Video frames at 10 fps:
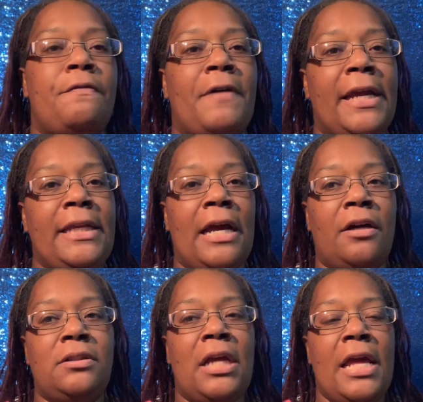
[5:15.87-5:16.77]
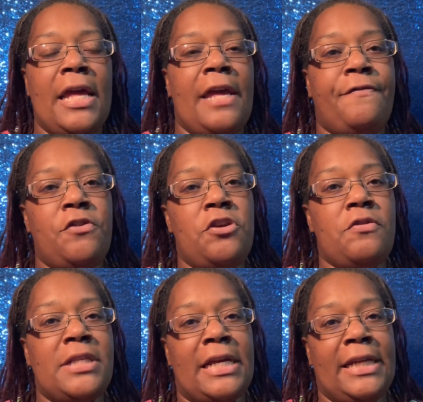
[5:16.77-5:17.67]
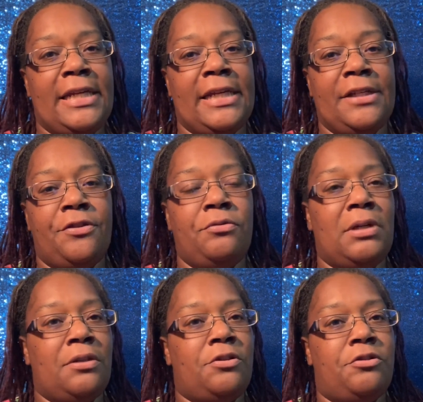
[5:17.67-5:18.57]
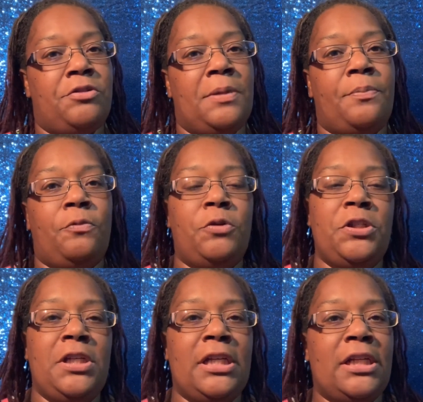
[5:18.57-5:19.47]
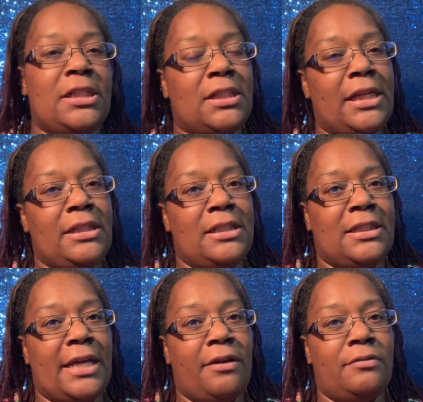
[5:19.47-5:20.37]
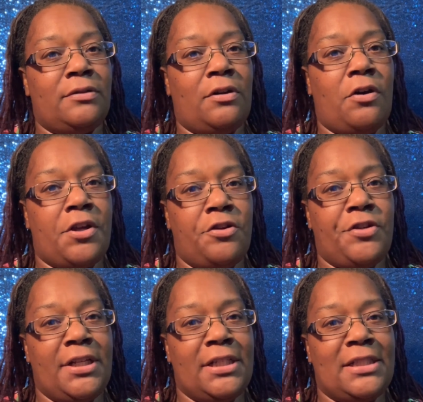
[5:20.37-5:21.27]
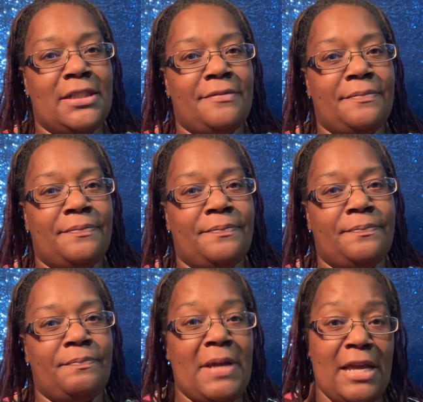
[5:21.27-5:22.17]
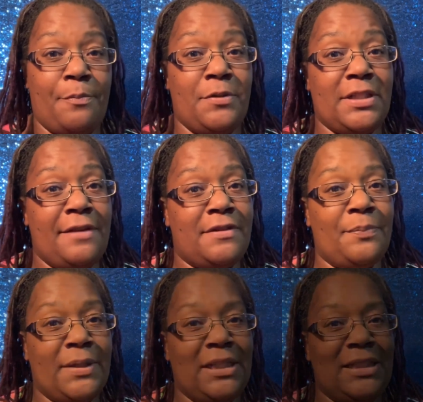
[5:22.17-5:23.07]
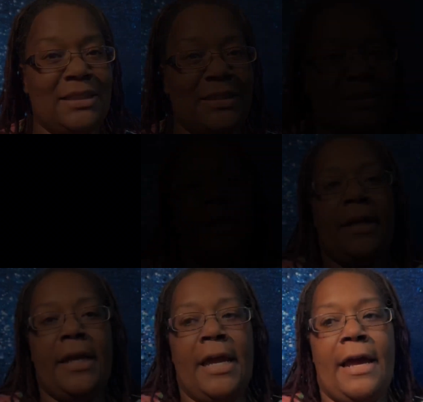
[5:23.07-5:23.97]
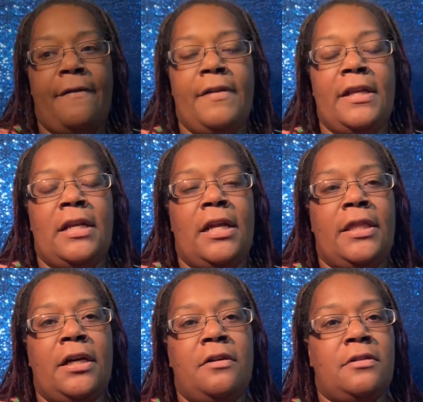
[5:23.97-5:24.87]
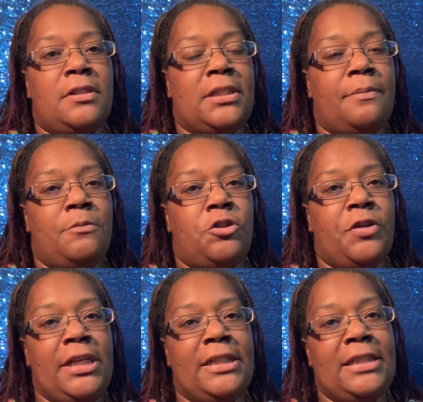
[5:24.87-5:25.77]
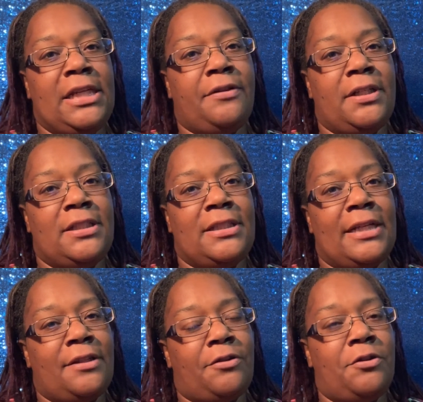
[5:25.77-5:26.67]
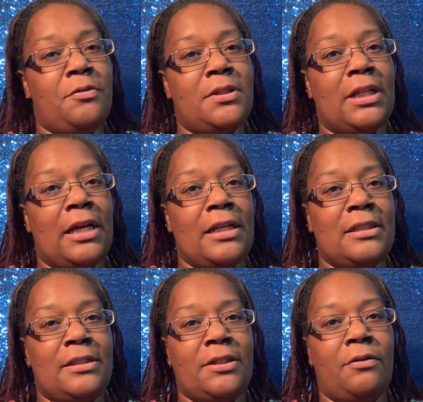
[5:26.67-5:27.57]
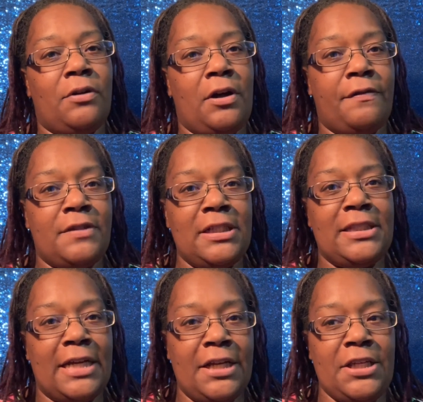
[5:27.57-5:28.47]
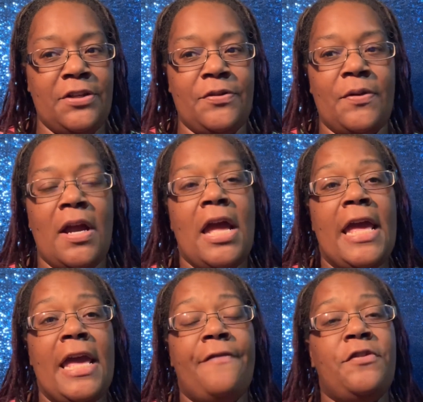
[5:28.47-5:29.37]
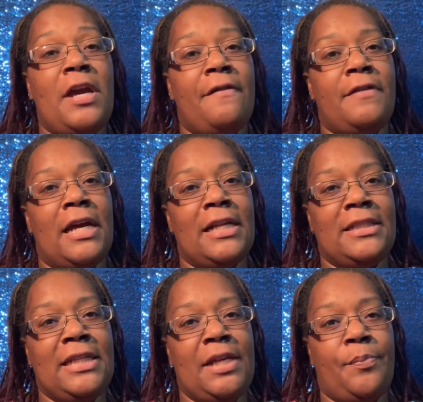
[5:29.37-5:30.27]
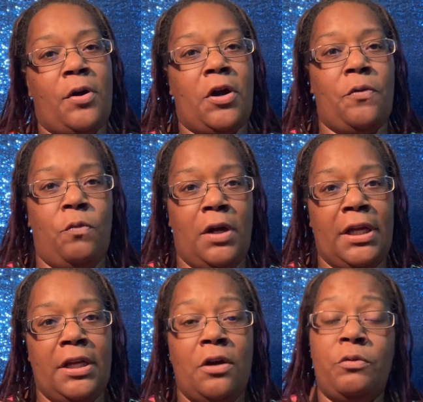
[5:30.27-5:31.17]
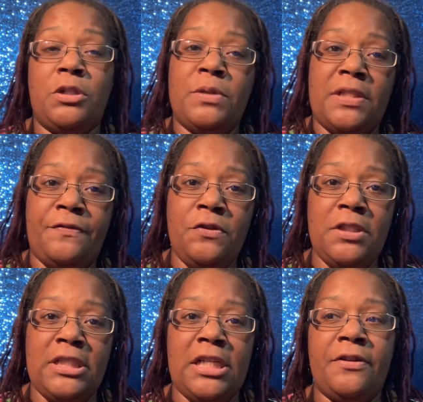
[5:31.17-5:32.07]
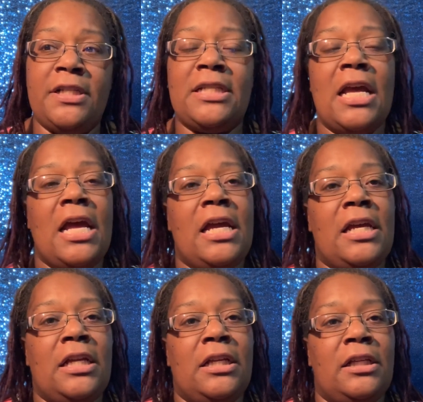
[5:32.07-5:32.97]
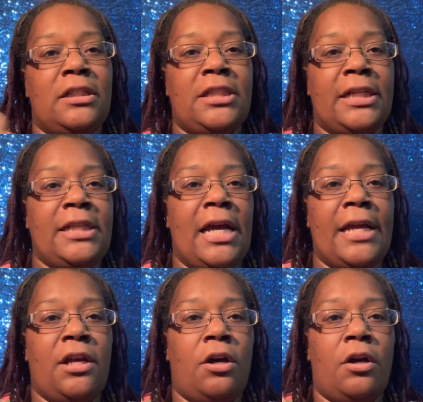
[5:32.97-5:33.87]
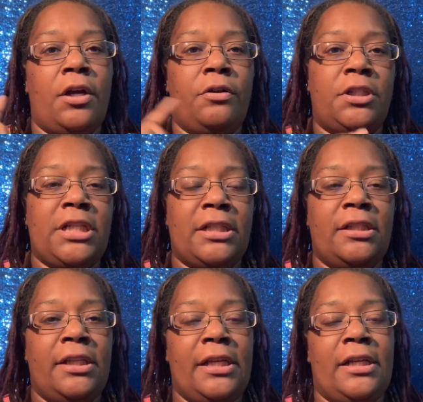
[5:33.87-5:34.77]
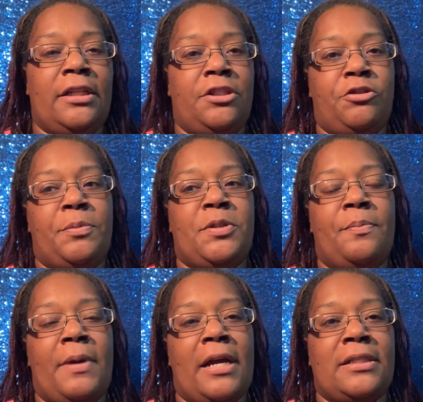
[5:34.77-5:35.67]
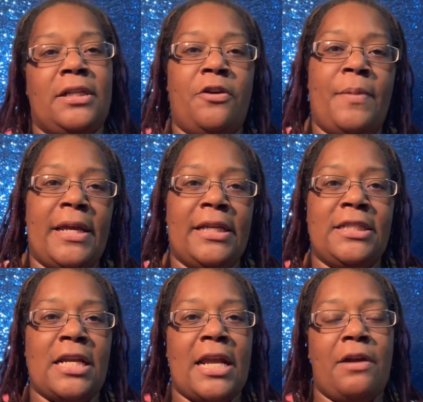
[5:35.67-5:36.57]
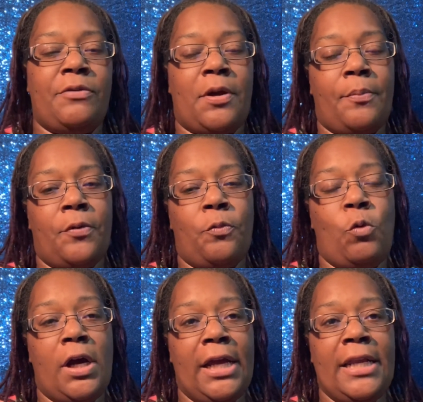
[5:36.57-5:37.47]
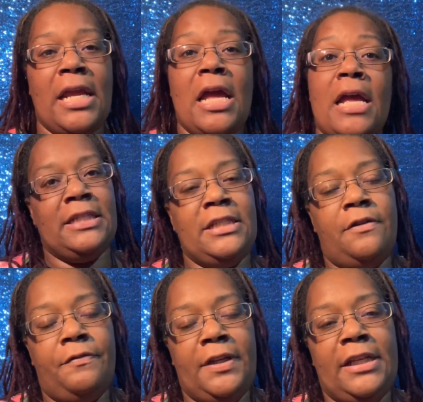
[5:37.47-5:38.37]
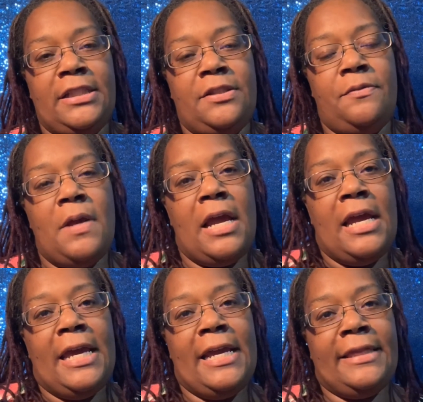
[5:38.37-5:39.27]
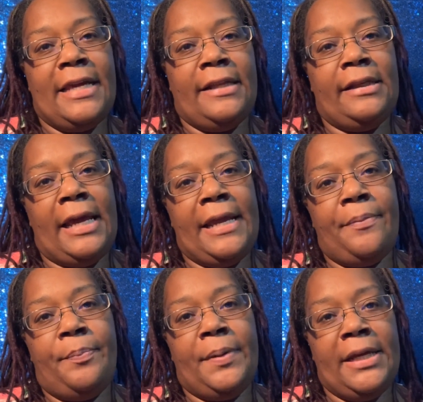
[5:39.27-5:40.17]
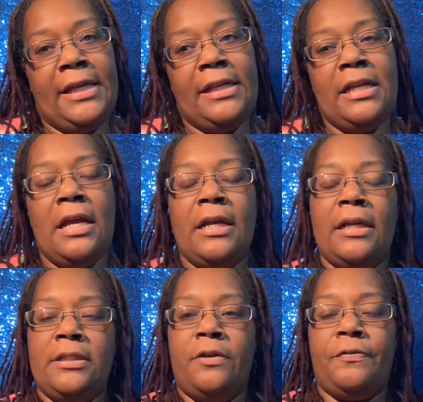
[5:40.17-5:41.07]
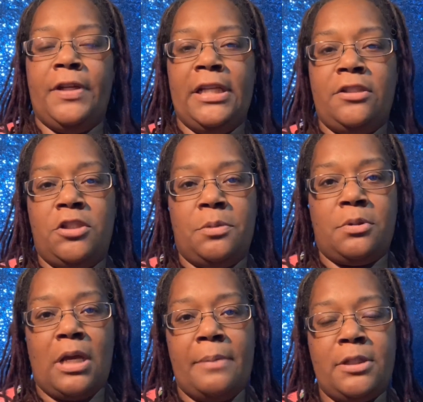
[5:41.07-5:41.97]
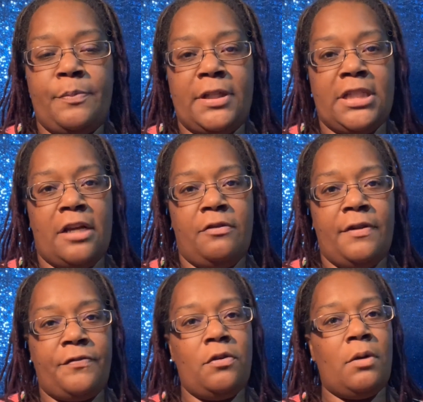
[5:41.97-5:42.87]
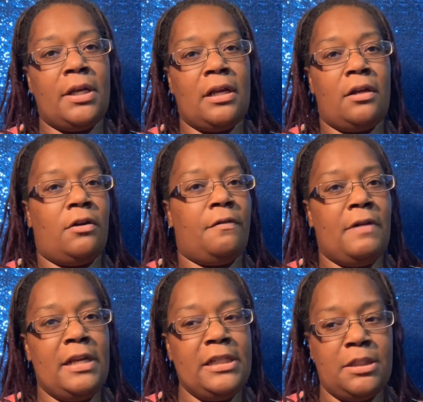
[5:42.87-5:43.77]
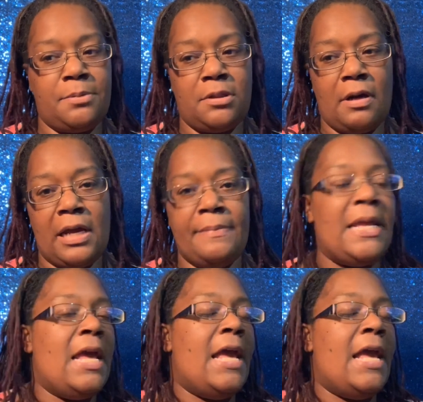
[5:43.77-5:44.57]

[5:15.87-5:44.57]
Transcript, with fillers: Find out if you use that again throughout your trip, will you get a slight discount on your drinks? Might help you save some money. There you have it. Those are some drink secrets that the cruise lines don't often tell you. If you have not seen part one, which was food secrets, check the iCard or check the link in the description box and go back and check out number one. And don't forget to hit that like button don't forget to subscribe to my channel if you are not already subscribed.